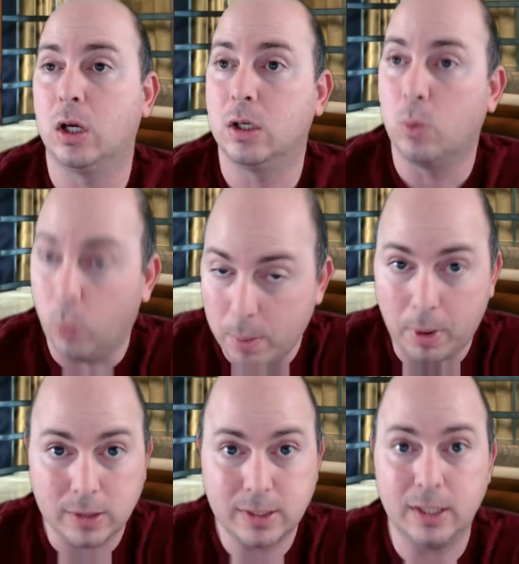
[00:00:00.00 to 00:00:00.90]

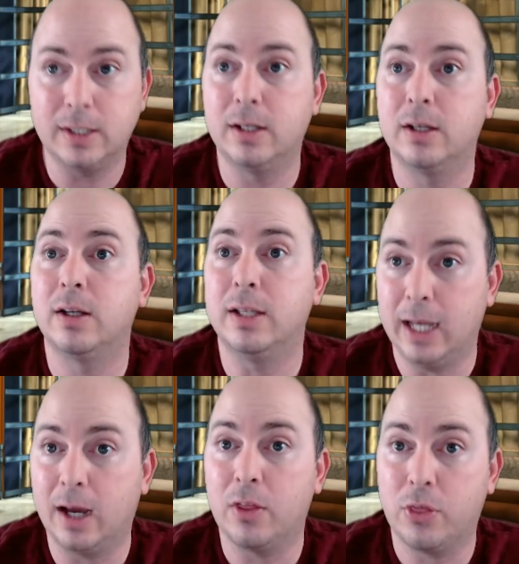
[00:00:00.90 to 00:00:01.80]
webbot said,
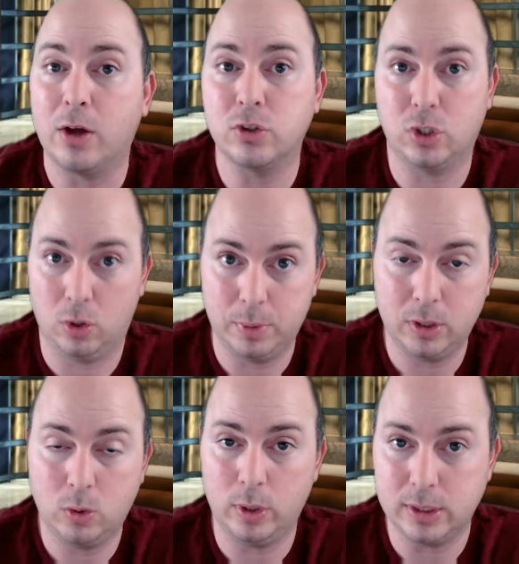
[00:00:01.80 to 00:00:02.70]
yeah, $1,000
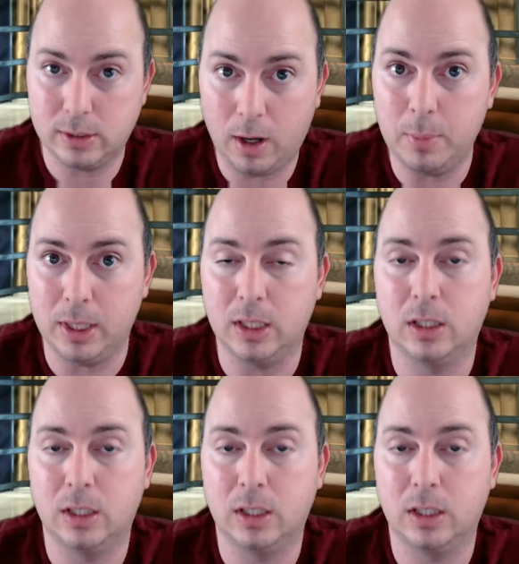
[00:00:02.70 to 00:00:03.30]
Bitcoin's coming.